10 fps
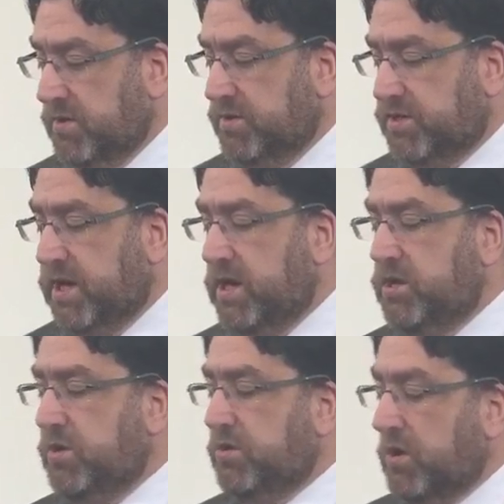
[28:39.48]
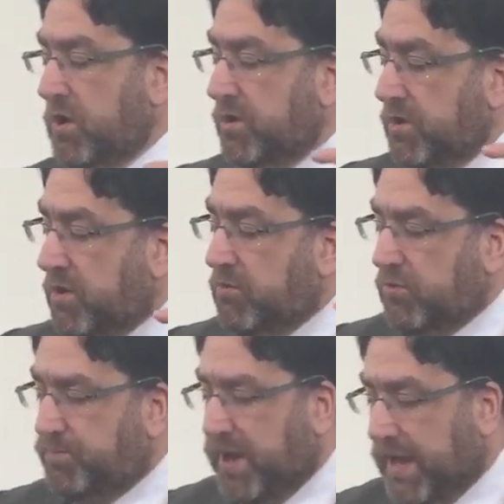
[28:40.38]
The day you
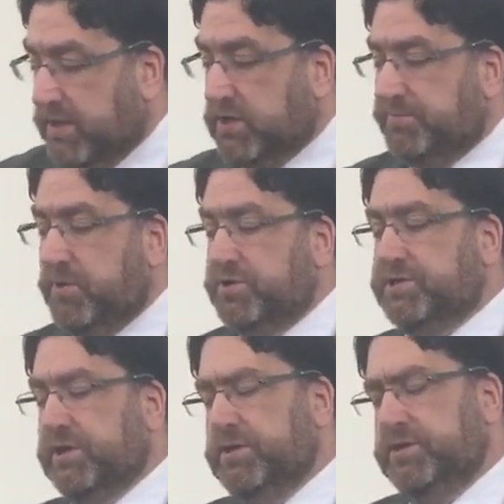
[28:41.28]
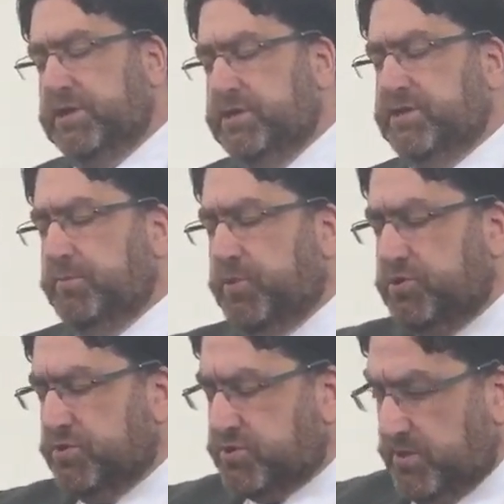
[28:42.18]
repented of your sins and
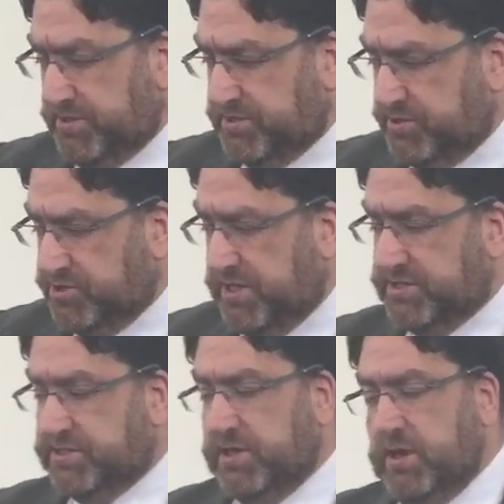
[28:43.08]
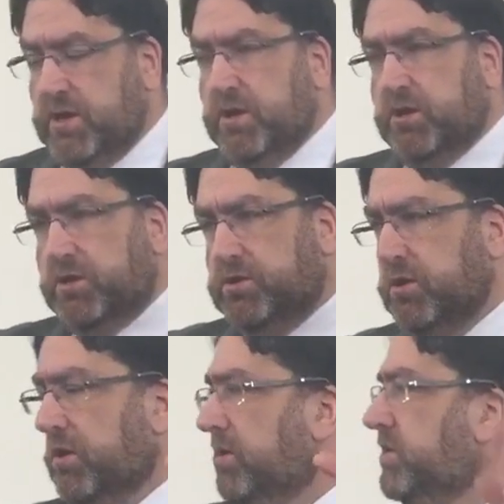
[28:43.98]
put your trust in Jesus,
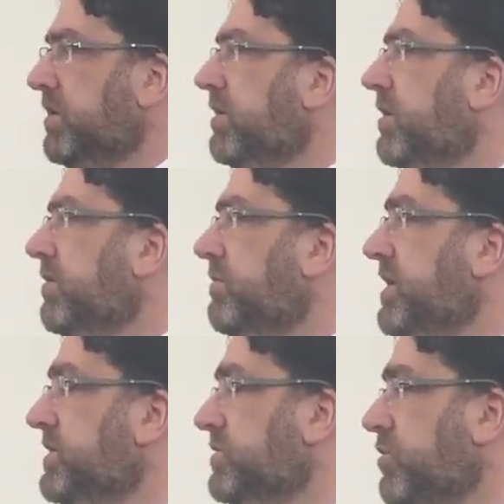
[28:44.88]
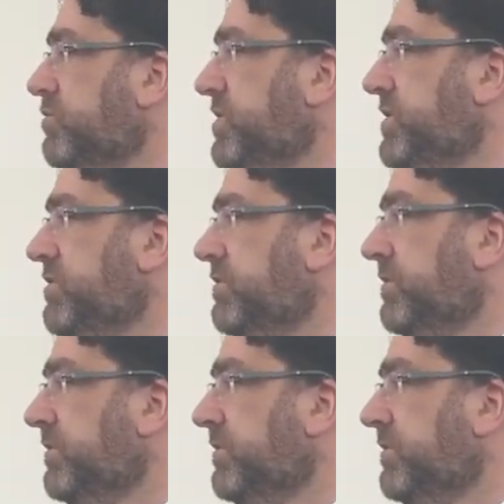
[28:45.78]
God made His home with you.